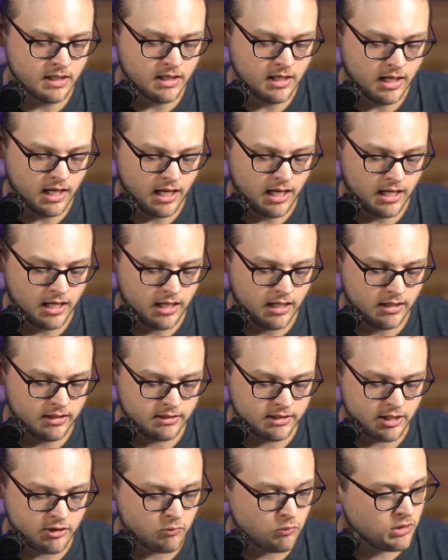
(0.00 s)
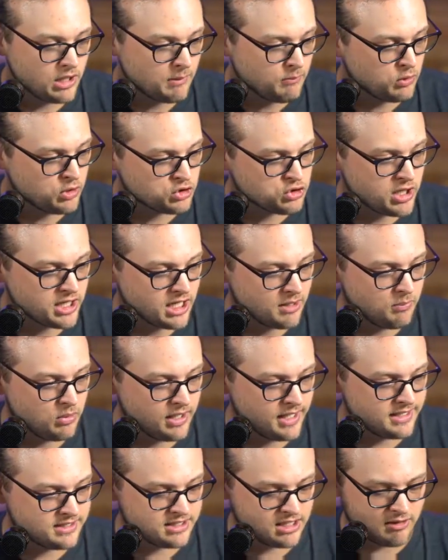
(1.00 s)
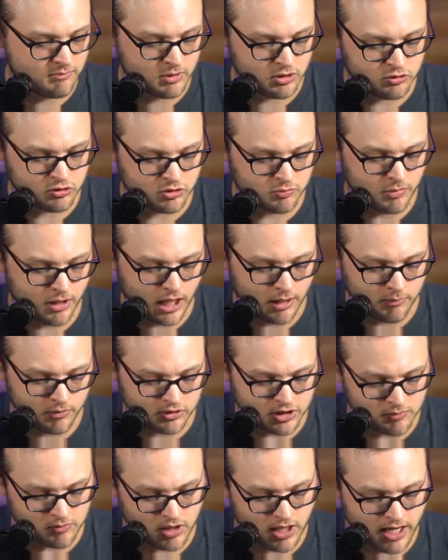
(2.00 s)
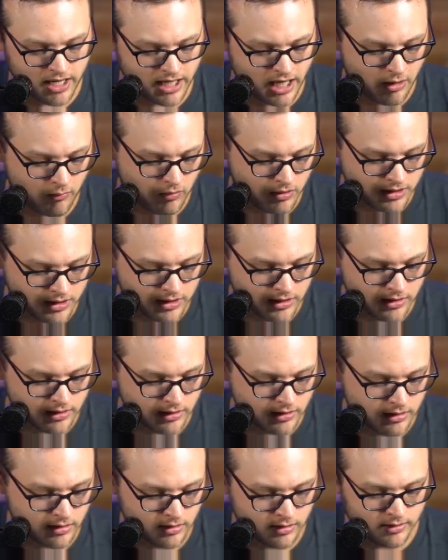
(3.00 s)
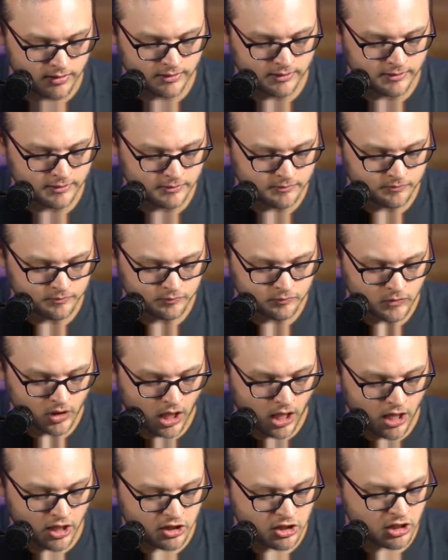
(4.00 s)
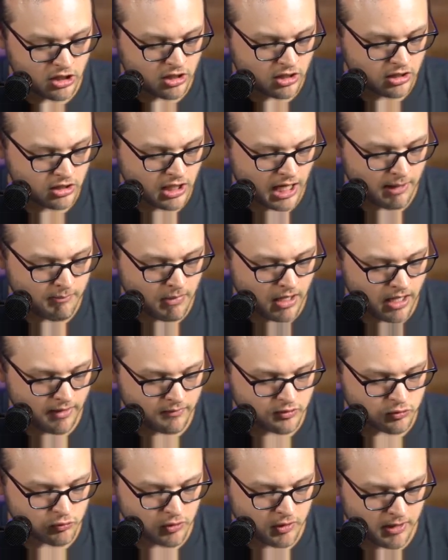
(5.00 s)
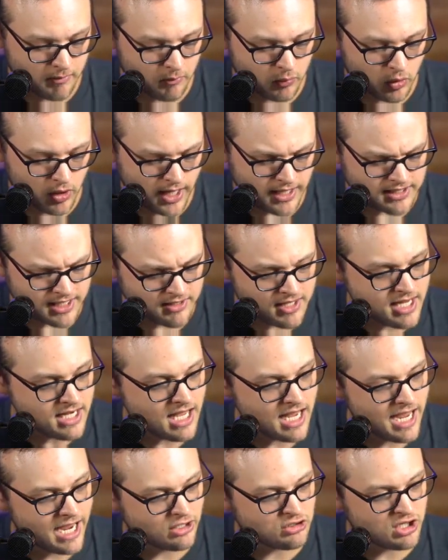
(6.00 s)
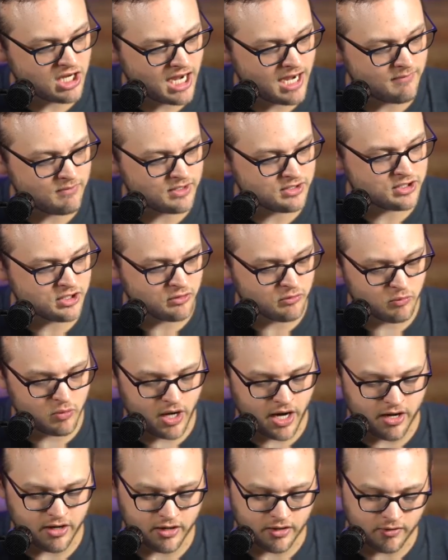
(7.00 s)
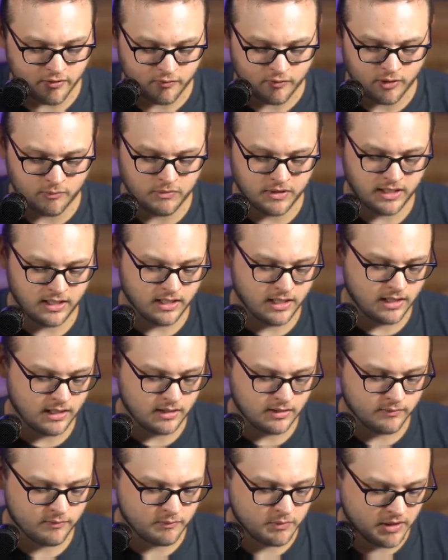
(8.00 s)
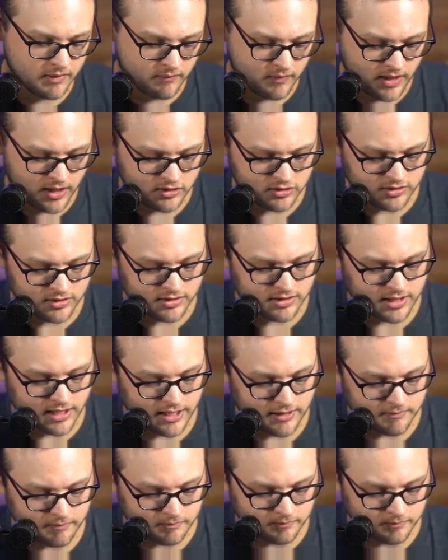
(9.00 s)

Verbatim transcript: Another one I'm going to try to get a playset of Mishra's Baubles. I'm glad I got one here. Yamaiva's Embrace. I think I actually have this at rare from the Invasion set.